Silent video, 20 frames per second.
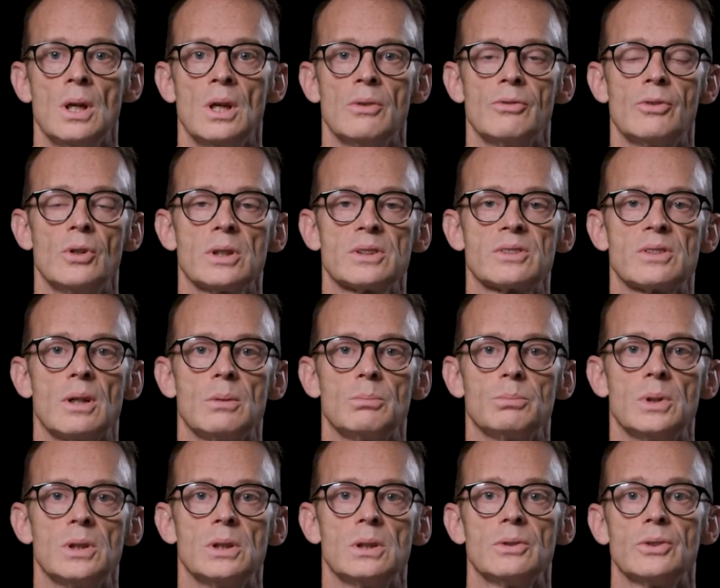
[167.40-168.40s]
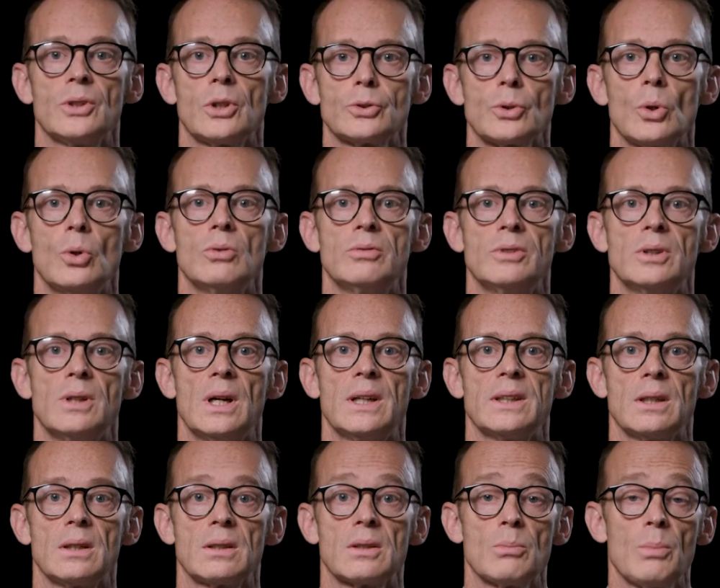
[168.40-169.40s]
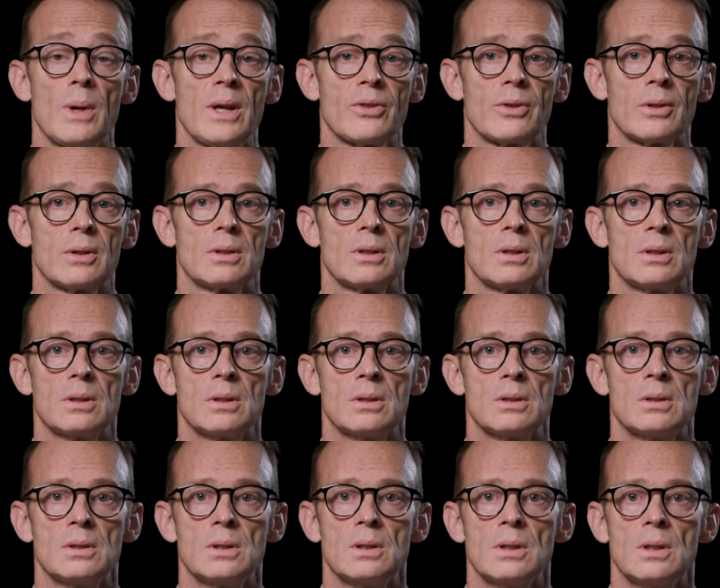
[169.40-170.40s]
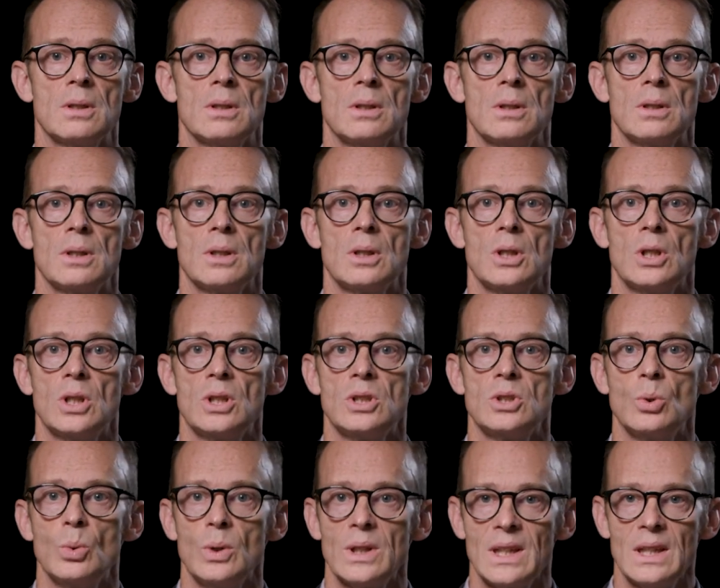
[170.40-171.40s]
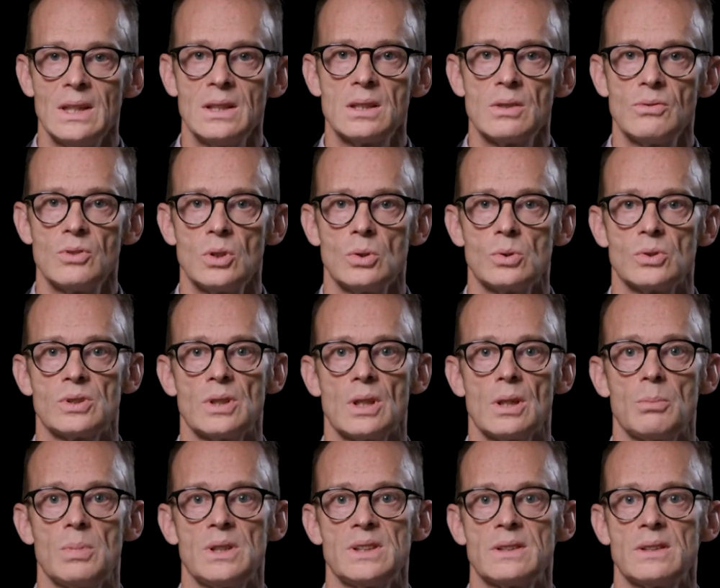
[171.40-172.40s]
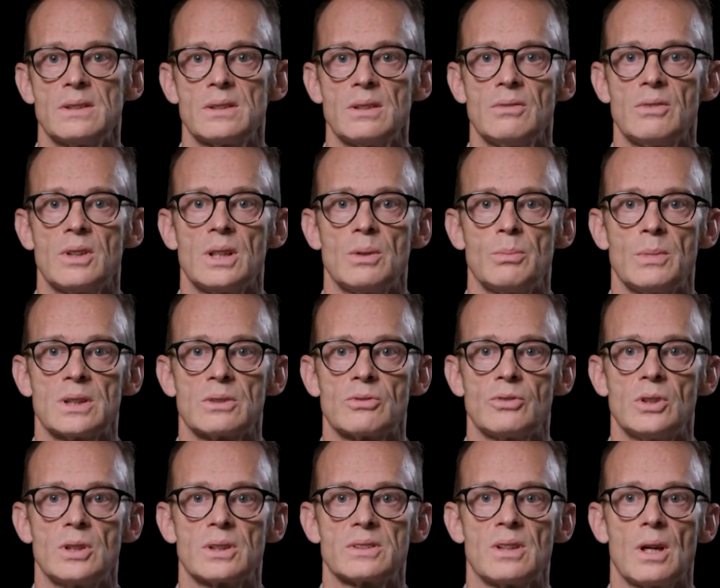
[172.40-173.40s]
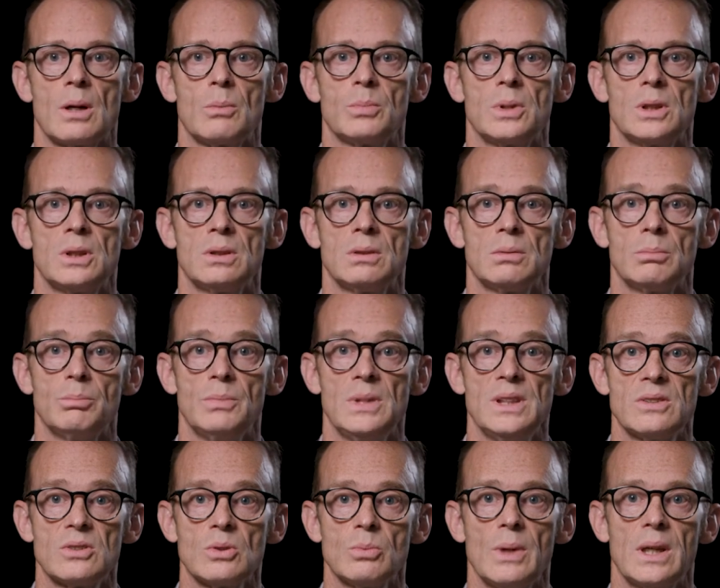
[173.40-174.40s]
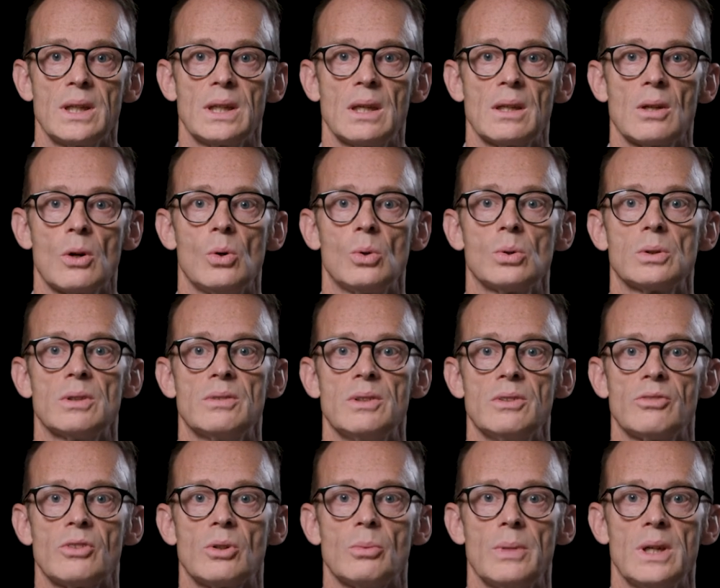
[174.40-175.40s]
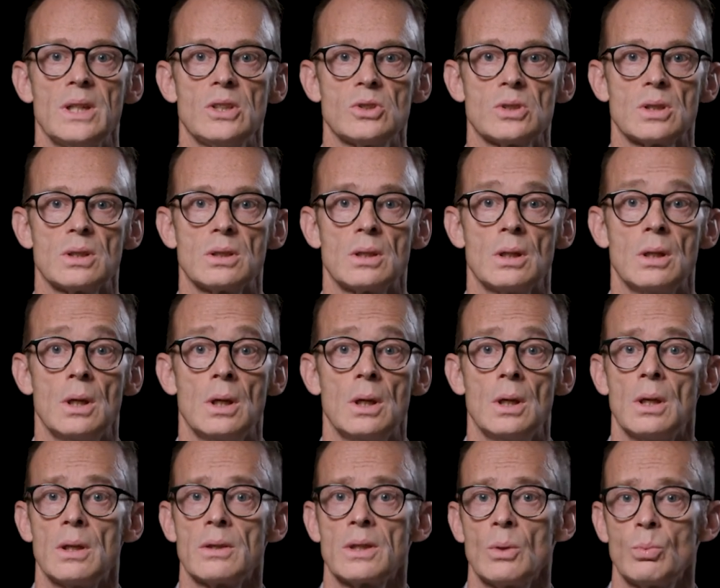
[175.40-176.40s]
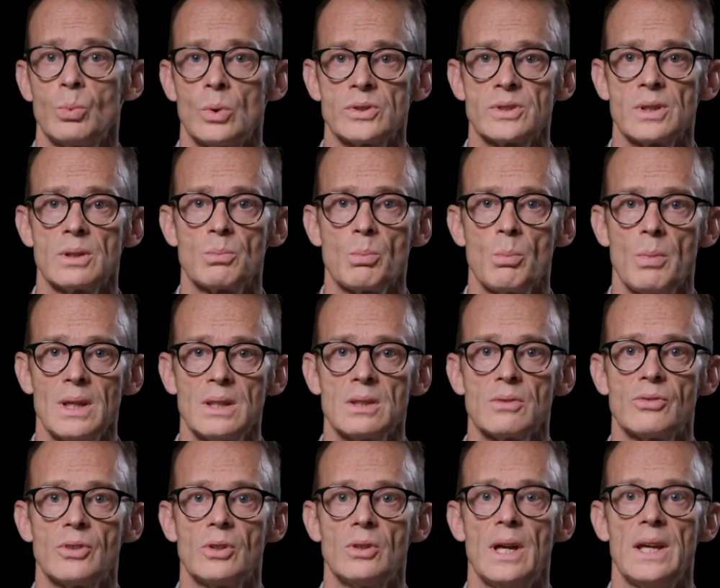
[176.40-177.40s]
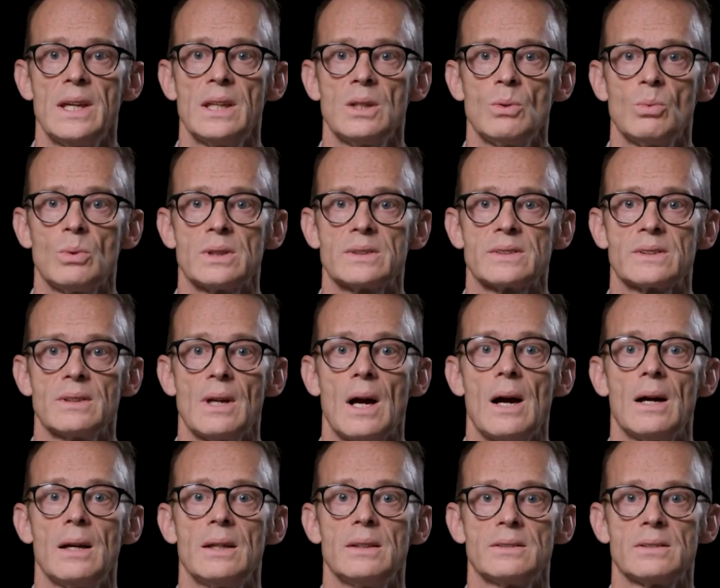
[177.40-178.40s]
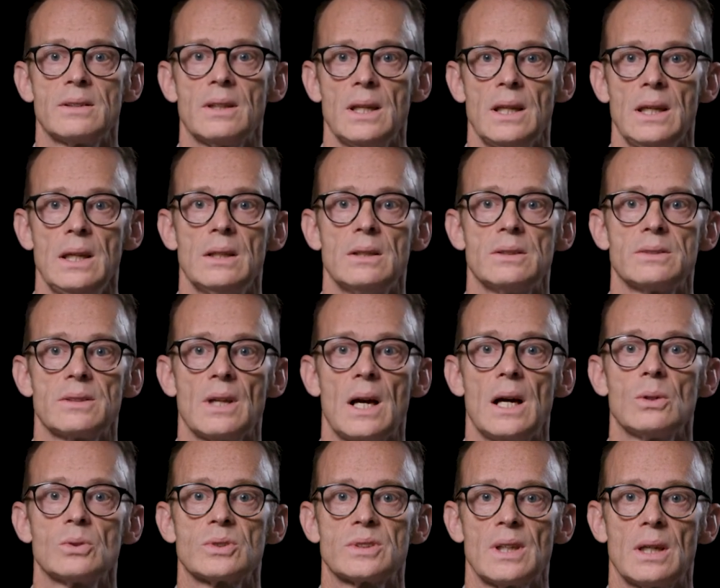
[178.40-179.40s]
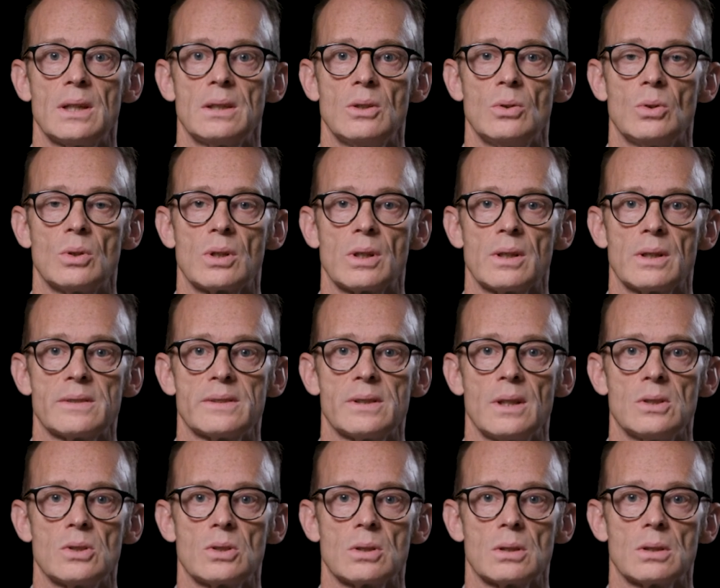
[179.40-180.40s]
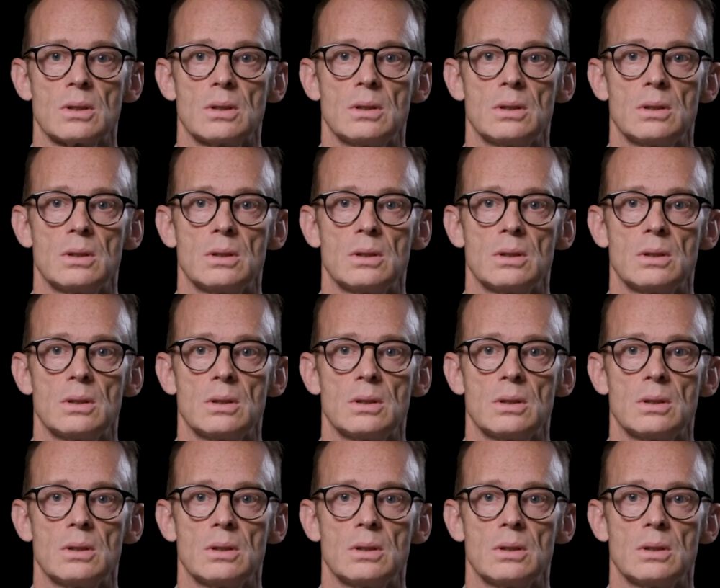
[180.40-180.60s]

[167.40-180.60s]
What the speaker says: For example, not overriding the method. Doing interviews in a business environment, for example, means you may get hold of information that wasn't meant for anyone's eyes and ears outside the organization.